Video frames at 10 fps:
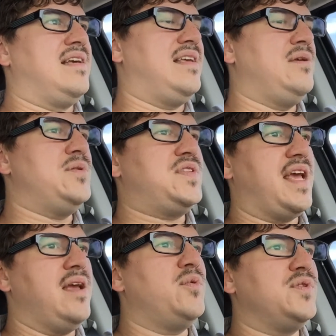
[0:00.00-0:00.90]
he was
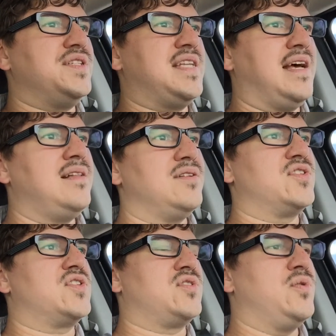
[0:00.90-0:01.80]
able to tell a
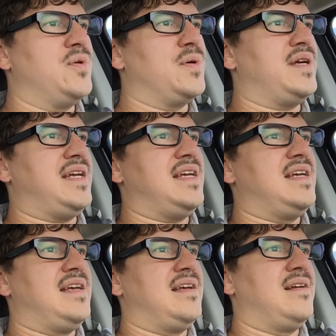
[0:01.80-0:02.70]
story,
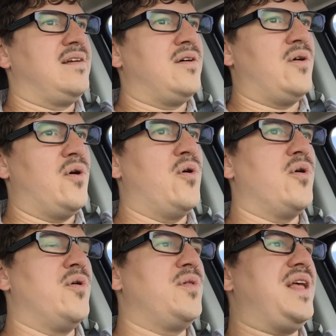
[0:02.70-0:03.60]

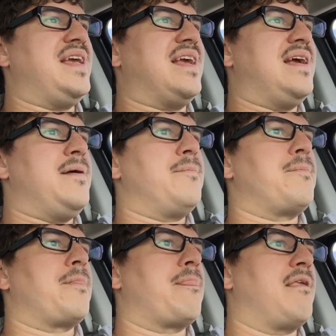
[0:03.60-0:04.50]
or like
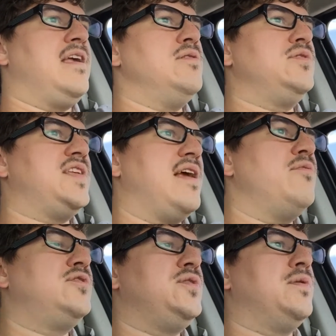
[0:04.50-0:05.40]
he was
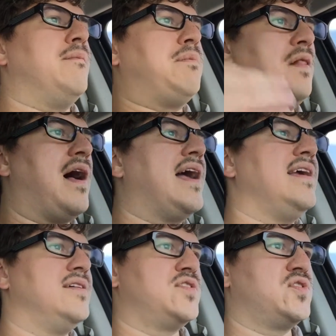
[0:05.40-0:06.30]
able to imply
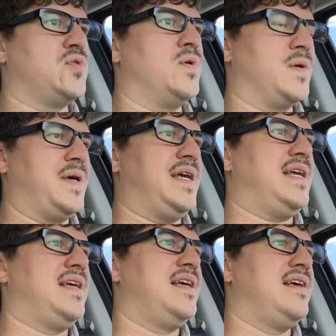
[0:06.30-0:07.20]
a story
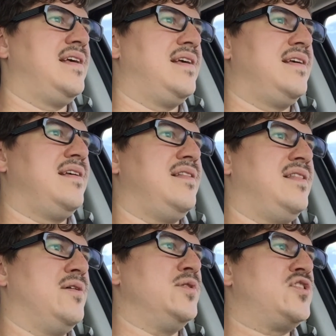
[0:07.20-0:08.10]

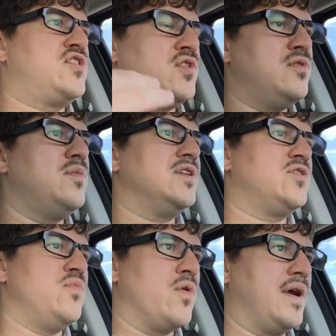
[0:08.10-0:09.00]
that was so
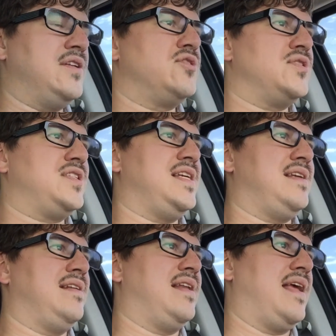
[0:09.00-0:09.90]
much more
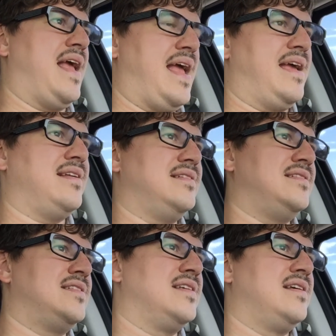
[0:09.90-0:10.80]
interesting
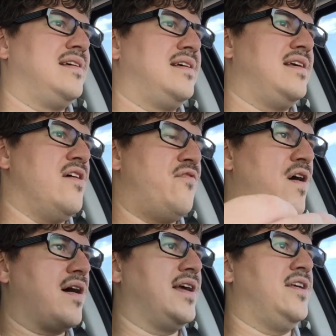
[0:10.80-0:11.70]
and
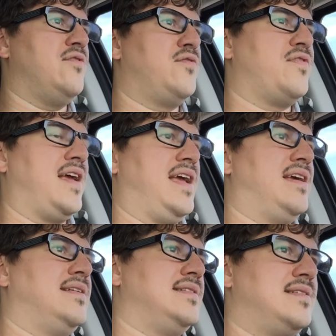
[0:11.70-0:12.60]
evocative
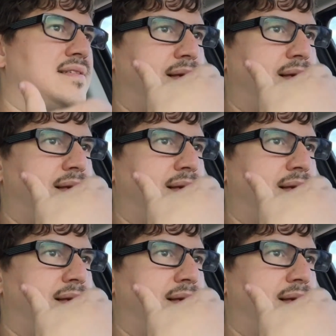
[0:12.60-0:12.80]
and